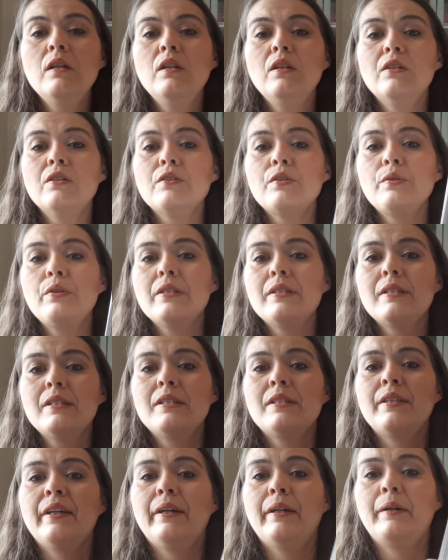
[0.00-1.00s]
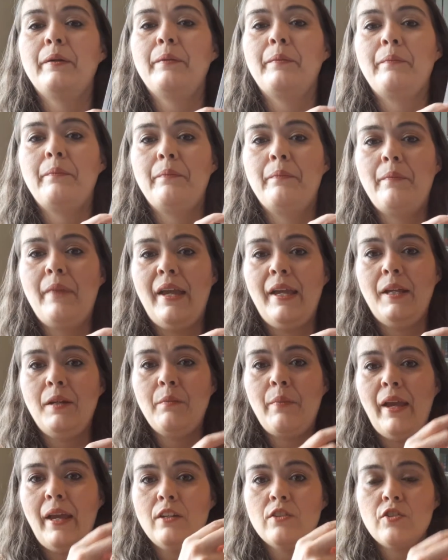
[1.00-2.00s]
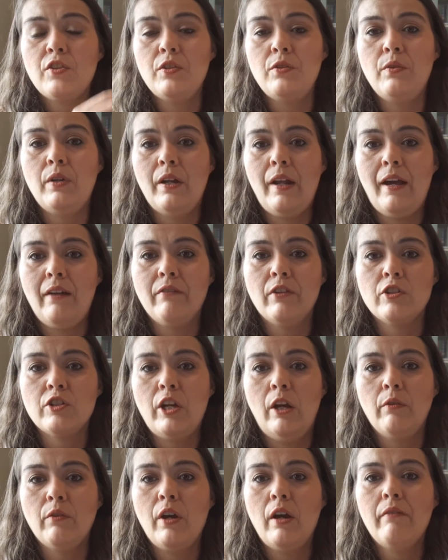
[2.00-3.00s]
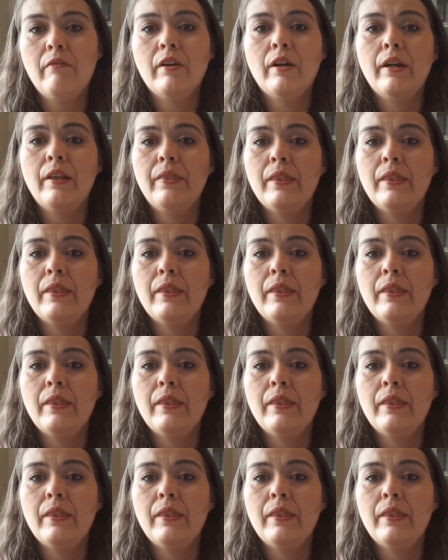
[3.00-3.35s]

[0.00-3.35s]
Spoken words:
So this is the main page that you can have your child cover,